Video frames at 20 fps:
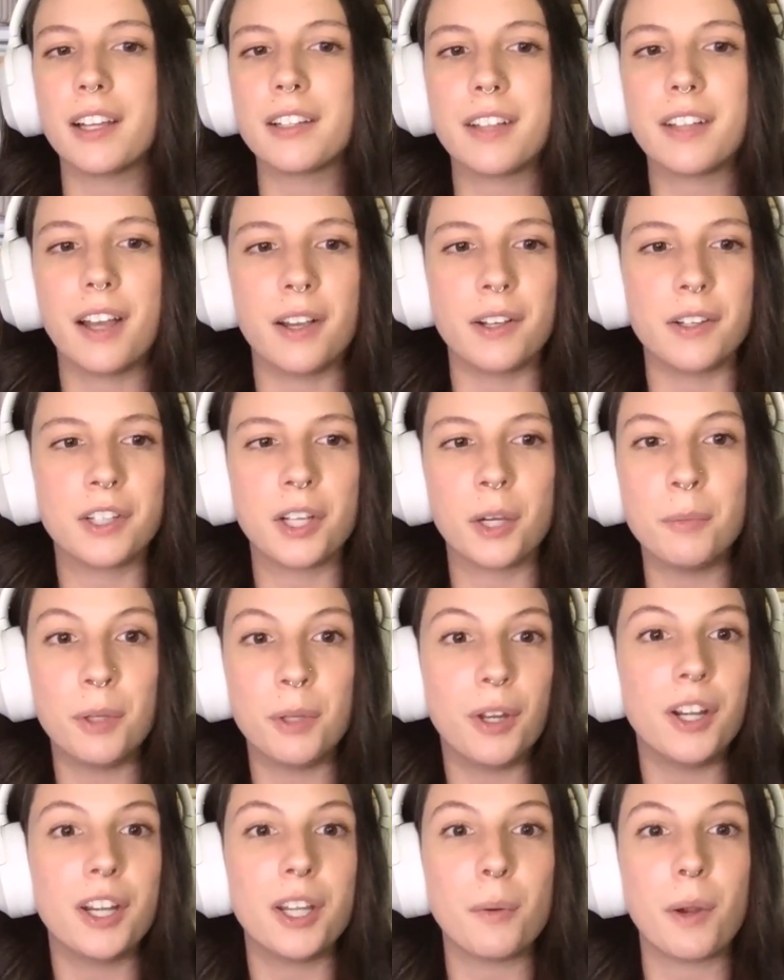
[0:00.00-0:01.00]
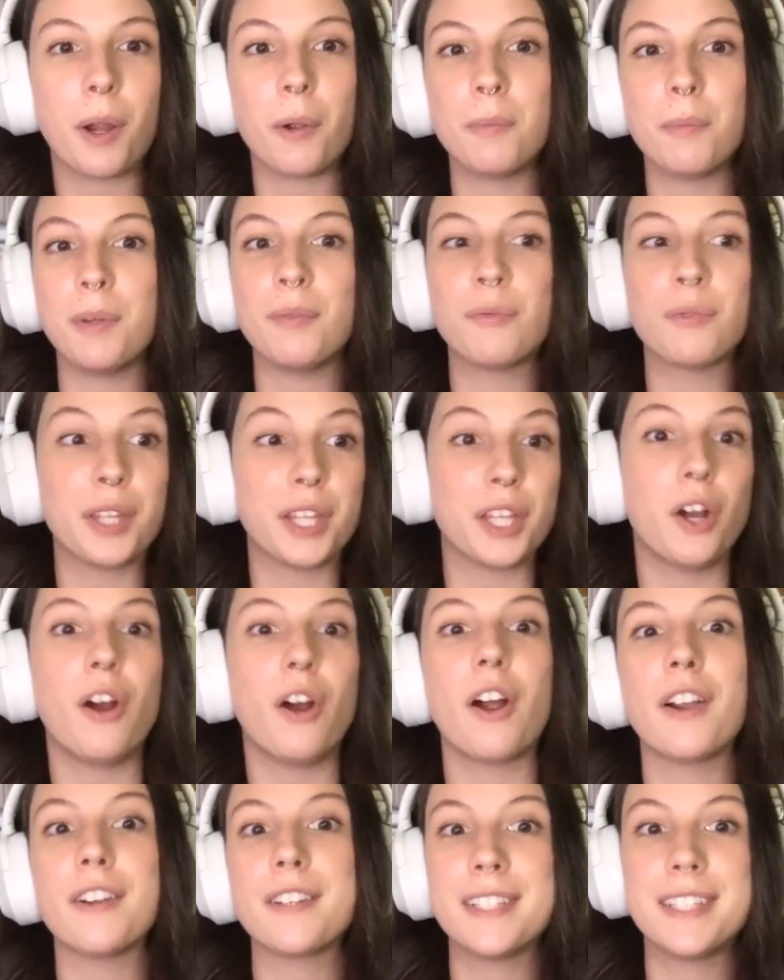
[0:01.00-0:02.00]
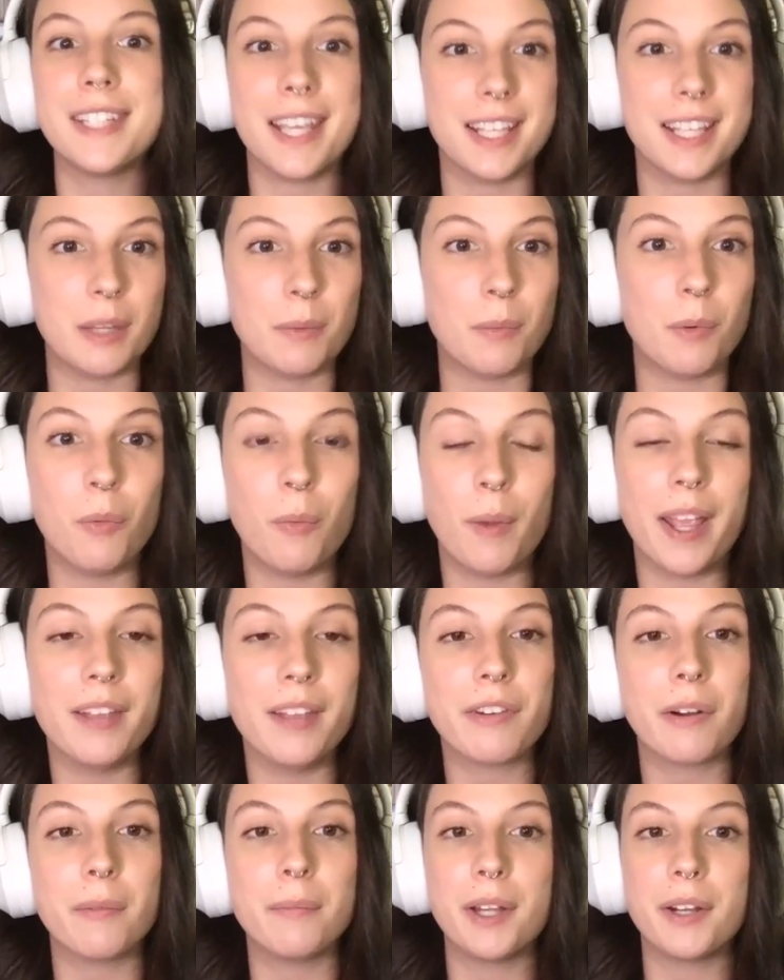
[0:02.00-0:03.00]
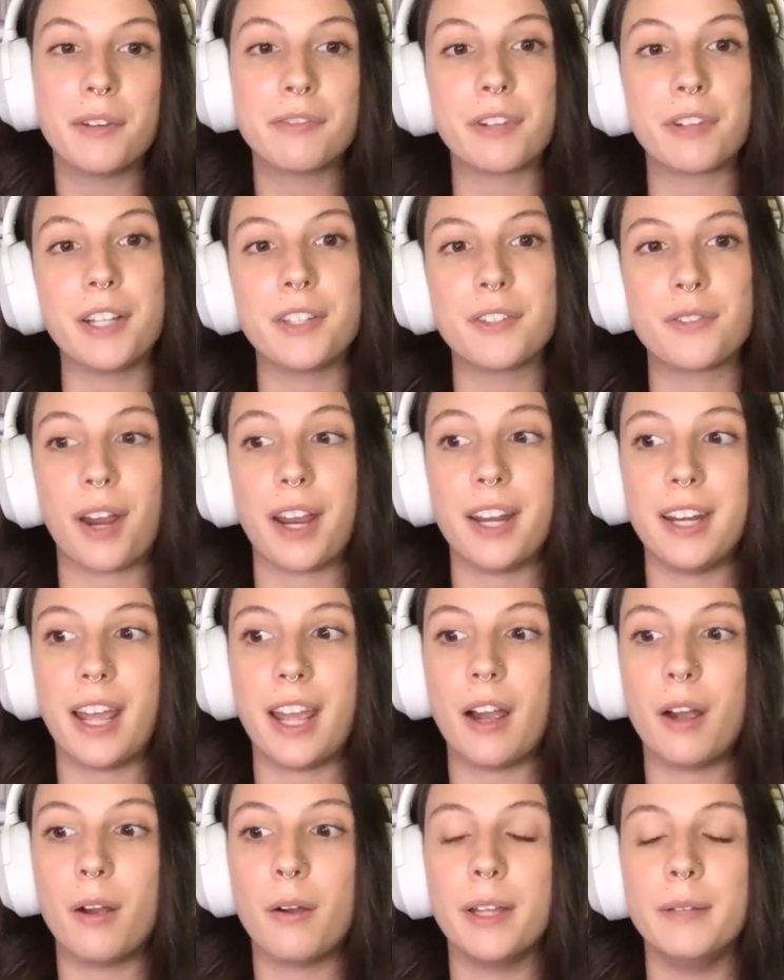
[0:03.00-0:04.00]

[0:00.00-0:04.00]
a community where it would be really hard to take them away from their friends right now.